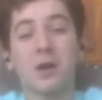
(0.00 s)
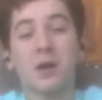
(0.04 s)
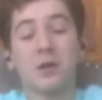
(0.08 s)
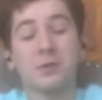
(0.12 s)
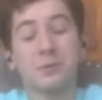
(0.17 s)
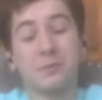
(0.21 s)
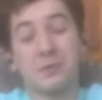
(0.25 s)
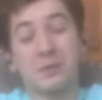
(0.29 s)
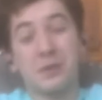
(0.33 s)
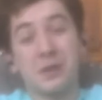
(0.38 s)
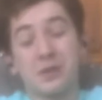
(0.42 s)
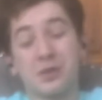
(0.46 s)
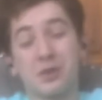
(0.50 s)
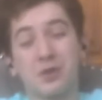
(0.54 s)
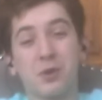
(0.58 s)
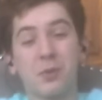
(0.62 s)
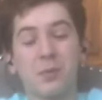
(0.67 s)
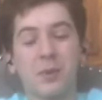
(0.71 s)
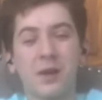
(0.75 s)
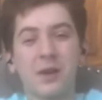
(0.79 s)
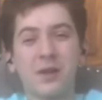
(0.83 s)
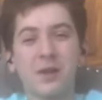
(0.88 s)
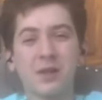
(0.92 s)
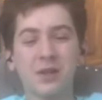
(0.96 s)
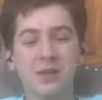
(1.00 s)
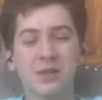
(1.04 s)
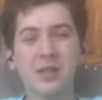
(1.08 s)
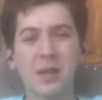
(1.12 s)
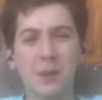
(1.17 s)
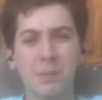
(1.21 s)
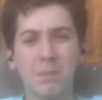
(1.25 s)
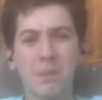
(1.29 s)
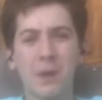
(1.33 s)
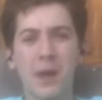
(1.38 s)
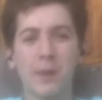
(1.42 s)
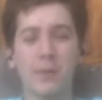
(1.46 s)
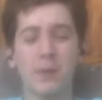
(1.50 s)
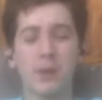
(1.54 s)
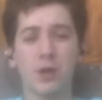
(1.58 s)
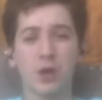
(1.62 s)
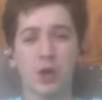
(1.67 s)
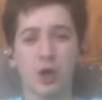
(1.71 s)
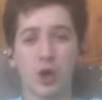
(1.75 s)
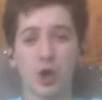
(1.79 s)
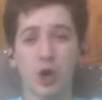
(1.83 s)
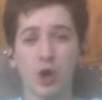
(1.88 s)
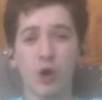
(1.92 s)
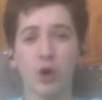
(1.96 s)
100% sure, but it looks like maybe the
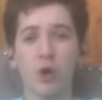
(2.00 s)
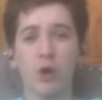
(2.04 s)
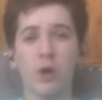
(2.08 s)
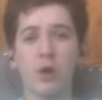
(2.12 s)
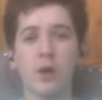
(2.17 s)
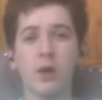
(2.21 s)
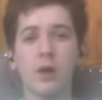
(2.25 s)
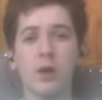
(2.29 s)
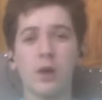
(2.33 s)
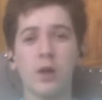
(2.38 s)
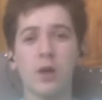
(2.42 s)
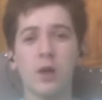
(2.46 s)
girl,